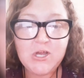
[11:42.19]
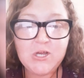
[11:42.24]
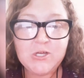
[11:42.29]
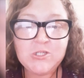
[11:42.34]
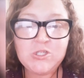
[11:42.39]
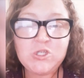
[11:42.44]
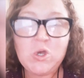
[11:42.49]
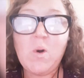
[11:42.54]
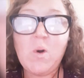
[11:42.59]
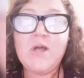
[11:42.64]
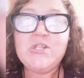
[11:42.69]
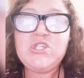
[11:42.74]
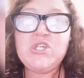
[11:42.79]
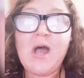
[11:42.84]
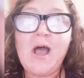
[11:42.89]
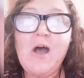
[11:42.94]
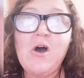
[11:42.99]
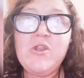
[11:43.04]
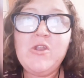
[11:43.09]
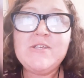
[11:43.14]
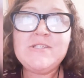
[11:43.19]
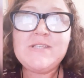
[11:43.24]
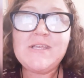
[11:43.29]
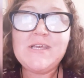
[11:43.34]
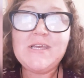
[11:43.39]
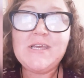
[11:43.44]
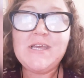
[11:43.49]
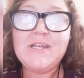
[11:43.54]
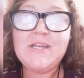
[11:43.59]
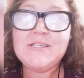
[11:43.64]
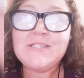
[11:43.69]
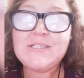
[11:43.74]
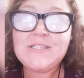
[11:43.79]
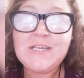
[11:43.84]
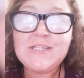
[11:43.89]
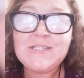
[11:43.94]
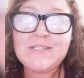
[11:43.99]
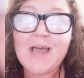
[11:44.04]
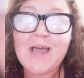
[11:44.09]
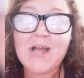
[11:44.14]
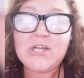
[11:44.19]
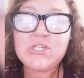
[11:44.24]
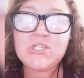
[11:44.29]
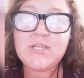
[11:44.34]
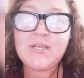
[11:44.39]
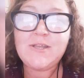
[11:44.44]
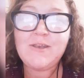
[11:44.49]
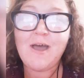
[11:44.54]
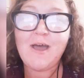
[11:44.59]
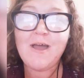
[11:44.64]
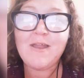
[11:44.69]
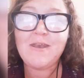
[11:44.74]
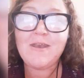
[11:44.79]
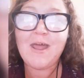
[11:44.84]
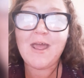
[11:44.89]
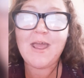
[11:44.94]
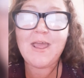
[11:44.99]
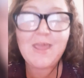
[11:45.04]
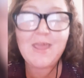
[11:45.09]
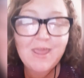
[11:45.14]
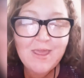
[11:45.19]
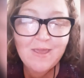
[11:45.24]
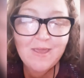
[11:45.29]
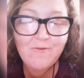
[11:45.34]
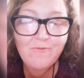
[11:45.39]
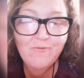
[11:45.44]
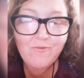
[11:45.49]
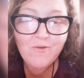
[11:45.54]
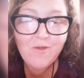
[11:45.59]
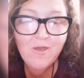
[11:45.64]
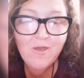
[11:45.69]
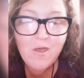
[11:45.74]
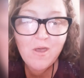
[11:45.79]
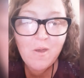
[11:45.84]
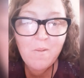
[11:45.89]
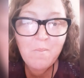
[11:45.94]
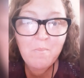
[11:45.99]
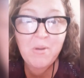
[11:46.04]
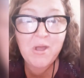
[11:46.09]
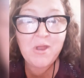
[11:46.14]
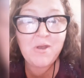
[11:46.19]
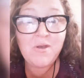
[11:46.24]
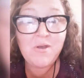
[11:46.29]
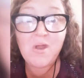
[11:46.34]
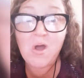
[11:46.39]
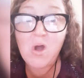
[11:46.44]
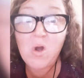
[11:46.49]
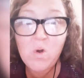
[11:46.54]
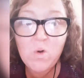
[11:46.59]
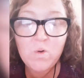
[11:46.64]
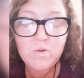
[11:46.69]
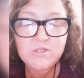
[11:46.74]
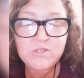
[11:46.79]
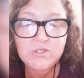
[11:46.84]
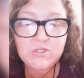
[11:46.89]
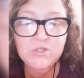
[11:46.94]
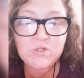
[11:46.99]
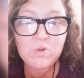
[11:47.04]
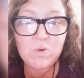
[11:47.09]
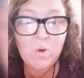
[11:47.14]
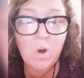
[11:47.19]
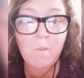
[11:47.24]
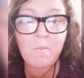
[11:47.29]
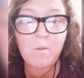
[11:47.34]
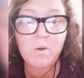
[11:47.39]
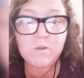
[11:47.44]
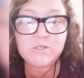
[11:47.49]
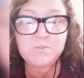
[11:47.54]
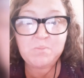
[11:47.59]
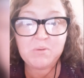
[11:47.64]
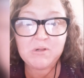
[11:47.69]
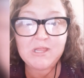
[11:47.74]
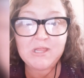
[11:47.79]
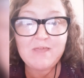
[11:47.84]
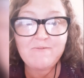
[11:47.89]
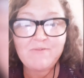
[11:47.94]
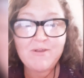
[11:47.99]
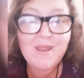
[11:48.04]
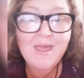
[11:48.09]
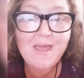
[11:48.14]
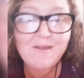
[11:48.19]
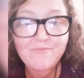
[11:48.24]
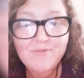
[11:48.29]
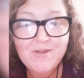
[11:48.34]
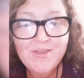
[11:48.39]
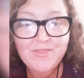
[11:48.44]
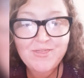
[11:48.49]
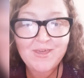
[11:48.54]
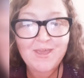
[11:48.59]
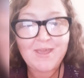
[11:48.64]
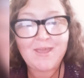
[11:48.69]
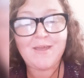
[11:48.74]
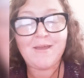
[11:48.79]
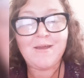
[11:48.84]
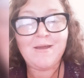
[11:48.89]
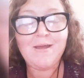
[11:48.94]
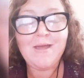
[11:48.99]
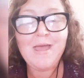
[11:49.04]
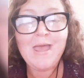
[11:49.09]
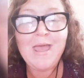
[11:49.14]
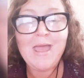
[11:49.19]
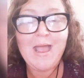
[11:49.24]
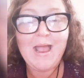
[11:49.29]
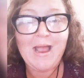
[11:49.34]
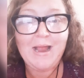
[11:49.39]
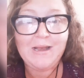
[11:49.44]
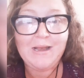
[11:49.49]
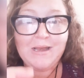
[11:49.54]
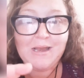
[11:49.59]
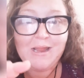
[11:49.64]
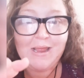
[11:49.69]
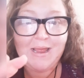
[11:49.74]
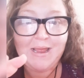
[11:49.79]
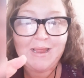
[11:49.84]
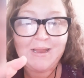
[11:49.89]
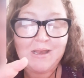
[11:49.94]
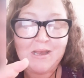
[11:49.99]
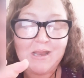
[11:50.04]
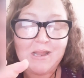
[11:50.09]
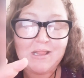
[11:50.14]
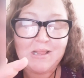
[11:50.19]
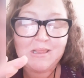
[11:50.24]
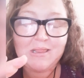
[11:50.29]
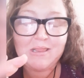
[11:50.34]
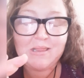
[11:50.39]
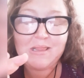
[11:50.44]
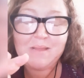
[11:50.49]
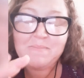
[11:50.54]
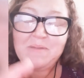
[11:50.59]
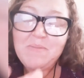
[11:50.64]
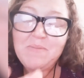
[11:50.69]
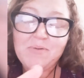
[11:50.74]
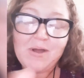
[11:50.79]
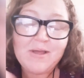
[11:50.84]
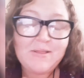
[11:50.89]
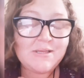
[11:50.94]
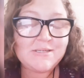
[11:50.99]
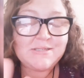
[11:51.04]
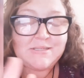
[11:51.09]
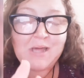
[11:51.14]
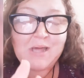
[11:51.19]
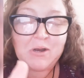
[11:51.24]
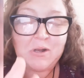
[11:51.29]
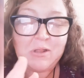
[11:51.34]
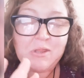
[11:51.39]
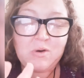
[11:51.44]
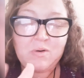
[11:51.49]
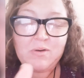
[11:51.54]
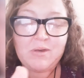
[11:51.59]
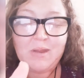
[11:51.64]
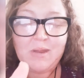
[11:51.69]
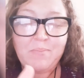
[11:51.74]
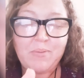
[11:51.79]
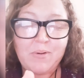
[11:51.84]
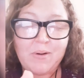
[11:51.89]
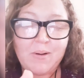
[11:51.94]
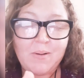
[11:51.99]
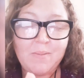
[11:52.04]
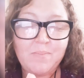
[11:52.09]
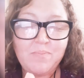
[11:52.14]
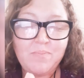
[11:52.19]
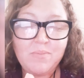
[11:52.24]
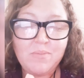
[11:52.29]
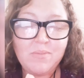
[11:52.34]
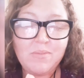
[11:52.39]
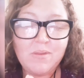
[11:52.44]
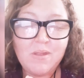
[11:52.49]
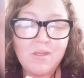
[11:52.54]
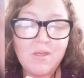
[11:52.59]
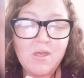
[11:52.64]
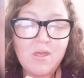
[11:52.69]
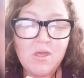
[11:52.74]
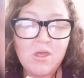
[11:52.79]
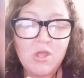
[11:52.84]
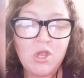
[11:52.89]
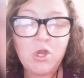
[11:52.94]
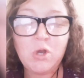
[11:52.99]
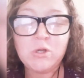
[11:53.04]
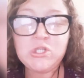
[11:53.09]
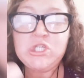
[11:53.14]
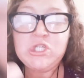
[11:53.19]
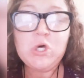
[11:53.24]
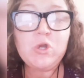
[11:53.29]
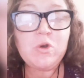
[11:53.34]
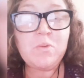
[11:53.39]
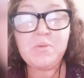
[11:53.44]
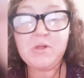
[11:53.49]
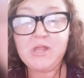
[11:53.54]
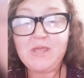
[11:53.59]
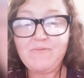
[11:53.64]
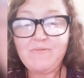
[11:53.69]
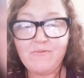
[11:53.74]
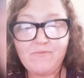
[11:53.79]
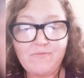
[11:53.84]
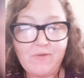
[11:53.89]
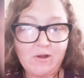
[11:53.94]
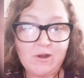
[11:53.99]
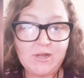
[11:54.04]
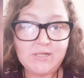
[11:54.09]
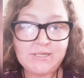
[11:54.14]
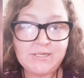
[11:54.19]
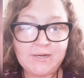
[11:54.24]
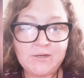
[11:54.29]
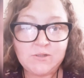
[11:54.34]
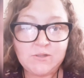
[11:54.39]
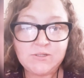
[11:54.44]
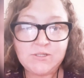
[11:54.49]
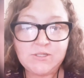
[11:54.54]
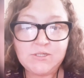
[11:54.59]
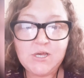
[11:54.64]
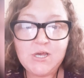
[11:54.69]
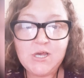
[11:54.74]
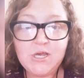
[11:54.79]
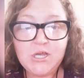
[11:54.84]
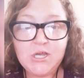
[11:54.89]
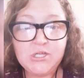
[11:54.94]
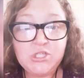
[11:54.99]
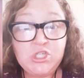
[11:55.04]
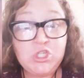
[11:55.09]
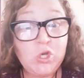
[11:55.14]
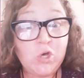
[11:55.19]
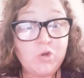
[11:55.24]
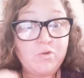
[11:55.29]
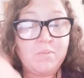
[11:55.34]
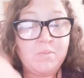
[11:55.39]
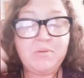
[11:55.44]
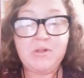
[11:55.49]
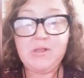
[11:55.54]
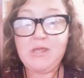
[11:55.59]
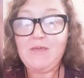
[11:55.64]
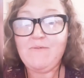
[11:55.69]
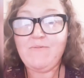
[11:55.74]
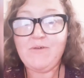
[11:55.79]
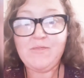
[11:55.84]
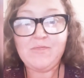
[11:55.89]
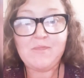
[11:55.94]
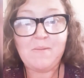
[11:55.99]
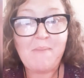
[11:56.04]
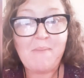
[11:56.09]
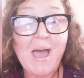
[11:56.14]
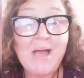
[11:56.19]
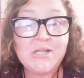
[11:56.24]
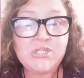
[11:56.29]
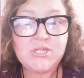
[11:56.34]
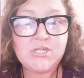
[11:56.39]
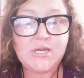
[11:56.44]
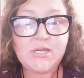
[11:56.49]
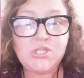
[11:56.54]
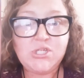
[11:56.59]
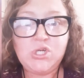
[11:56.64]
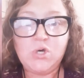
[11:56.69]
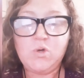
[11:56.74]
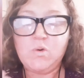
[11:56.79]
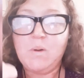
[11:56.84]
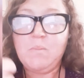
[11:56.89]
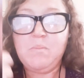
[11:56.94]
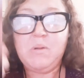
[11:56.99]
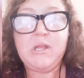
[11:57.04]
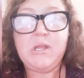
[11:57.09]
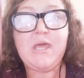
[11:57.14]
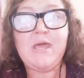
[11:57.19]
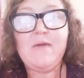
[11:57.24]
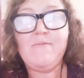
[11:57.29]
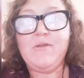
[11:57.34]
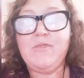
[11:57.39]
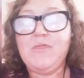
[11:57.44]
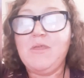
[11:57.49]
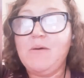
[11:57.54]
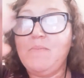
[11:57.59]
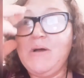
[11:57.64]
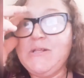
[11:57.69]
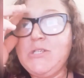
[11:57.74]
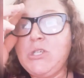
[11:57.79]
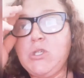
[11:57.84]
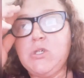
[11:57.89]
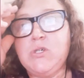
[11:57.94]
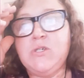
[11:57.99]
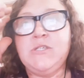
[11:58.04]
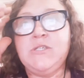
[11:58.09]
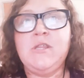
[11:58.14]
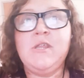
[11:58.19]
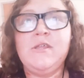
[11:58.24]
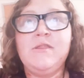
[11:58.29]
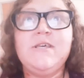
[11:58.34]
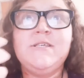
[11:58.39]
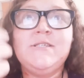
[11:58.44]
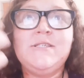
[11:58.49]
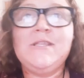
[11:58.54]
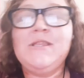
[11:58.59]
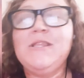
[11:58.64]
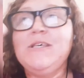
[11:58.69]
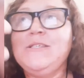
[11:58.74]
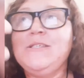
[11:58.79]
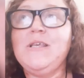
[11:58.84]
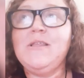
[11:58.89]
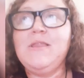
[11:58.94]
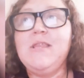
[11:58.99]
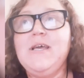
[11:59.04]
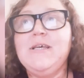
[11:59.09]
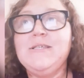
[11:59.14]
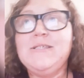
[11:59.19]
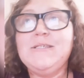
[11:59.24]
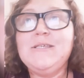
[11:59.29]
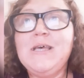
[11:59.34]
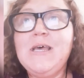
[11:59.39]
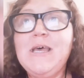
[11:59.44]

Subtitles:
So a child is, in a sense, actually not naive, but knows to almost believe in everything. And let me break this down a little deeper. You know, children believe in fairy tales. Children believe in the magic. Children believe in the monsters and the this and this and this.